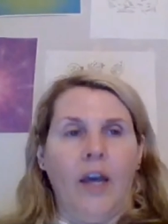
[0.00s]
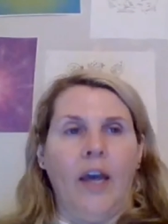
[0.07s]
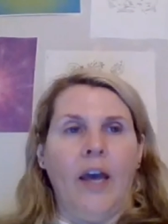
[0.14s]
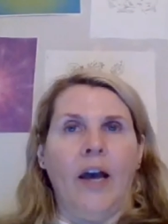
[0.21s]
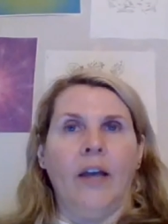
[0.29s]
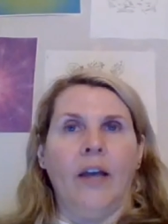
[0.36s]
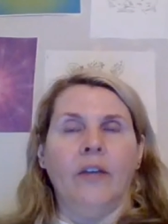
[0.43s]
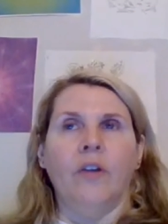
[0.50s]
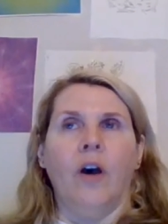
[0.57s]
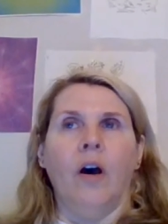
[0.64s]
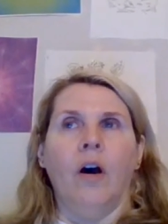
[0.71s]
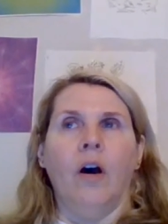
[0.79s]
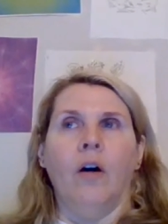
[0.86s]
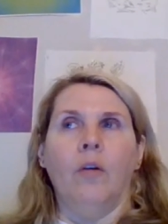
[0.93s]
And
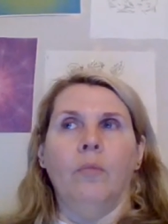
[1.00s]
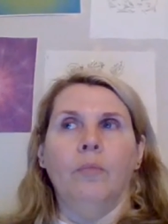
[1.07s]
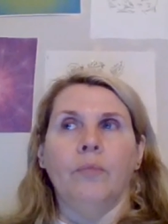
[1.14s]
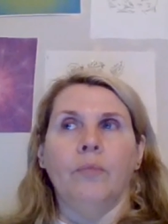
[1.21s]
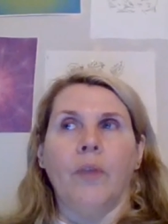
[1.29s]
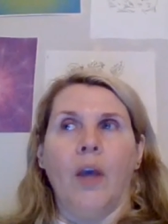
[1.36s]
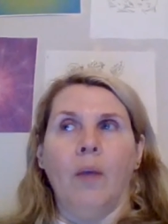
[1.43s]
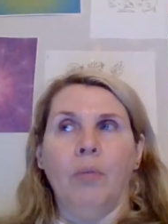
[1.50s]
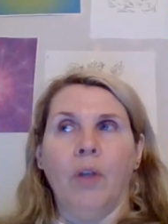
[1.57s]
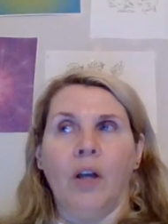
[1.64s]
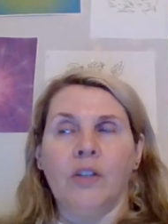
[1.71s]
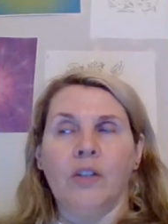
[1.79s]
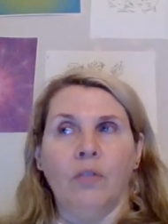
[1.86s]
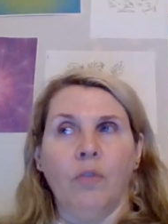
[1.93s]

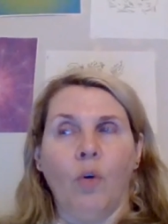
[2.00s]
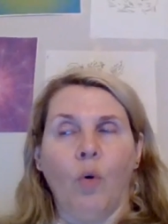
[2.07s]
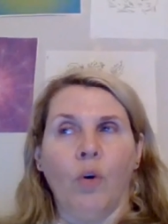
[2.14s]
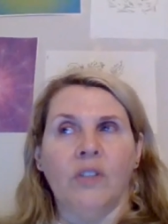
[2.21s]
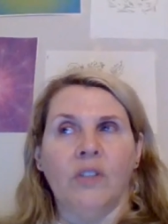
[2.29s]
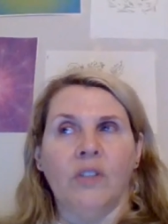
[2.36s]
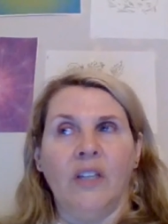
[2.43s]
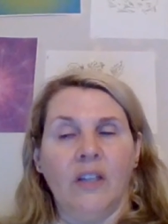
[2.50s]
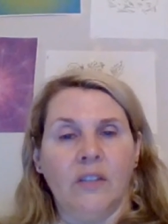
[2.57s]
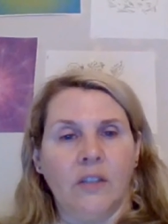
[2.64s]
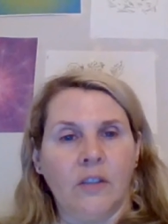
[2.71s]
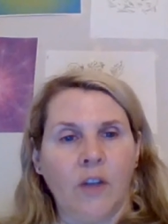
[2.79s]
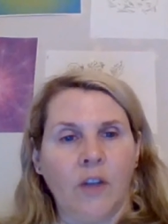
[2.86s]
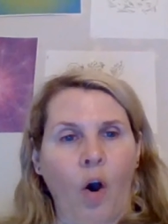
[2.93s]
plus, of course, see,
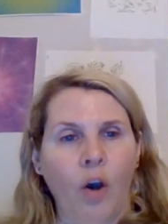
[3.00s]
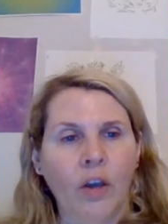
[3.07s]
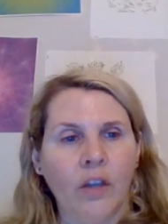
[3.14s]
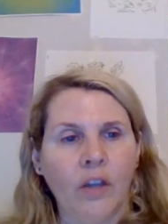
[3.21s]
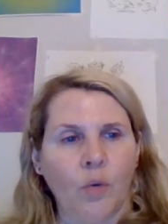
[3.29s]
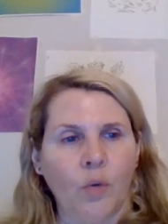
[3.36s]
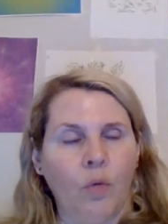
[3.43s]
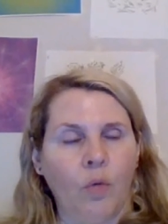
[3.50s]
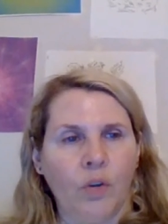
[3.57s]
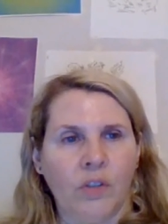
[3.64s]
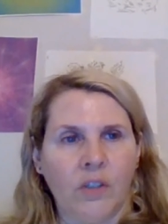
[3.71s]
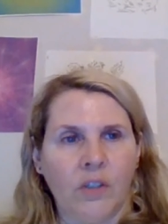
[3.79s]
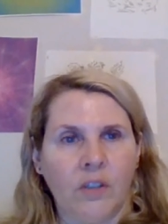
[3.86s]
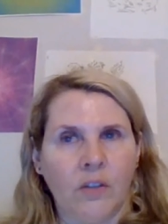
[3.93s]
this is August. So of
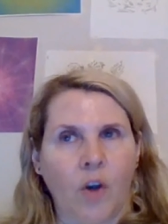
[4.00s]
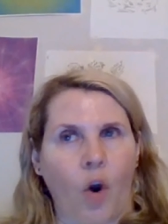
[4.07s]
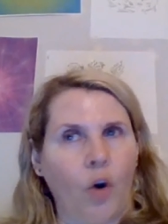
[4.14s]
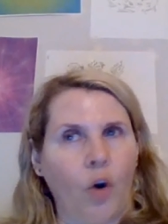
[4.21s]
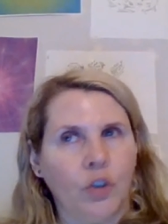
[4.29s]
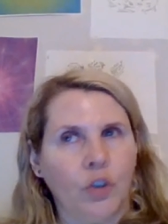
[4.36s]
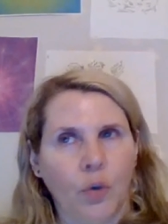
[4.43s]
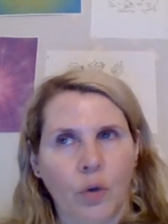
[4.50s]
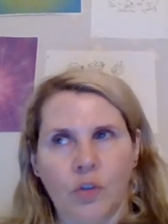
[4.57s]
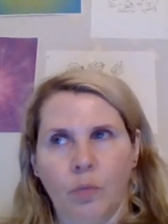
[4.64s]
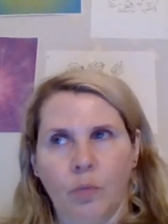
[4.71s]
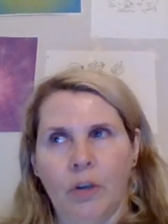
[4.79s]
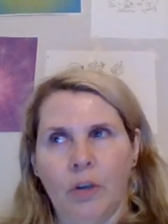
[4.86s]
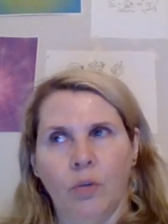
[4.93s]
course it's car insurance
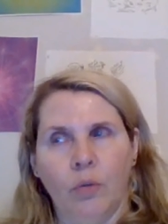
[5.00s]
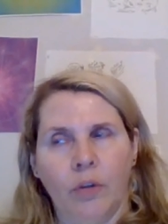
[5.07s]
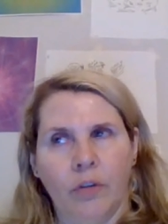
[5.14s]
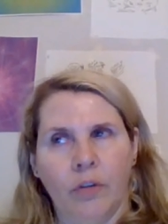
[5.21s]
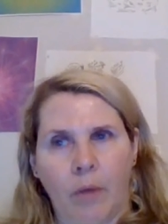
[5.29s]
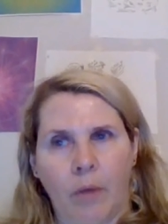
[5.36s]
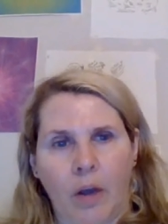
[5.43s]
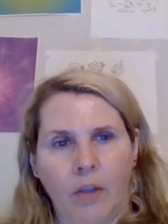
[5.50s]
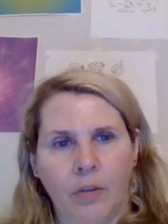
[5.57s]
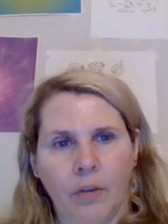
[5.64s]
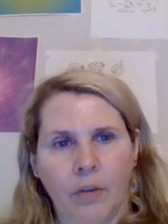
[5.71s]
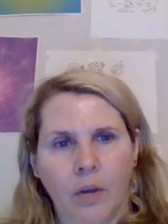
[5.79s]
will be due this month.